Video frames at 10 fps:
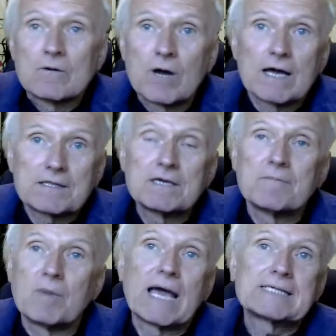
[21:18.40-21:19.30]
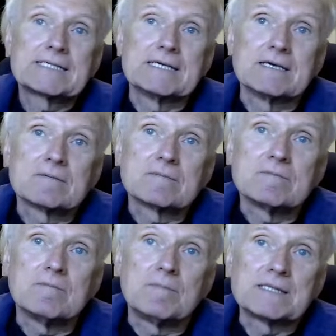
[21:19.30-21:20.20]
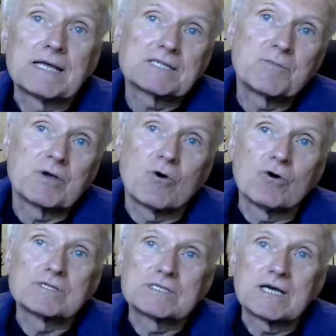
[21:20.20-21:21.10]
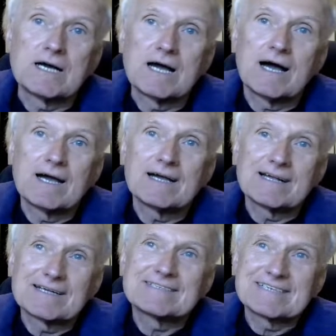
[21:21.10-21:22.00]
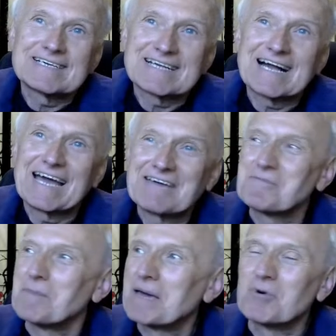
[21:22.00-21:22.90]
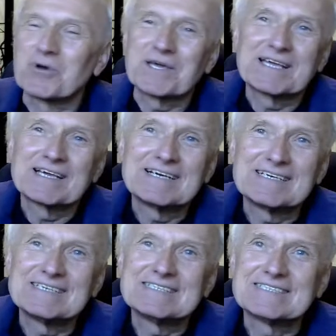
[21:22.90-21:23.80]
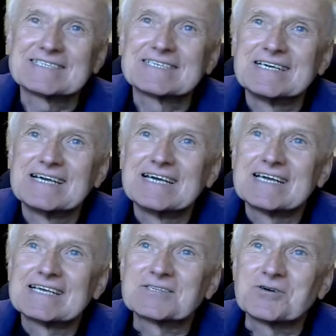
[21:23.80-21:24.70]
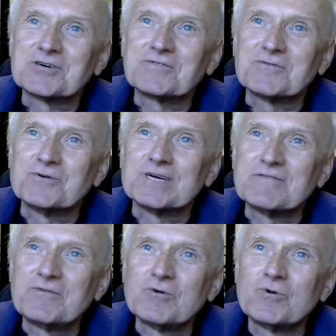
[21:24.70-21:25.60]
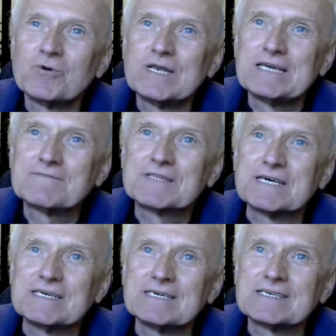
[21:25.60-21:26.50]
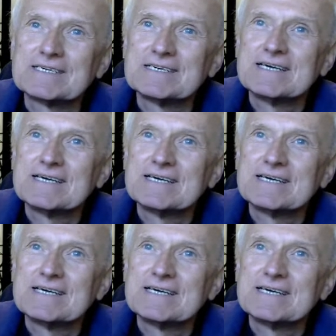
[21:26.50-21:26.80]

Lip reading: Well, I think blessing, but that's because I have memory. So if you lived on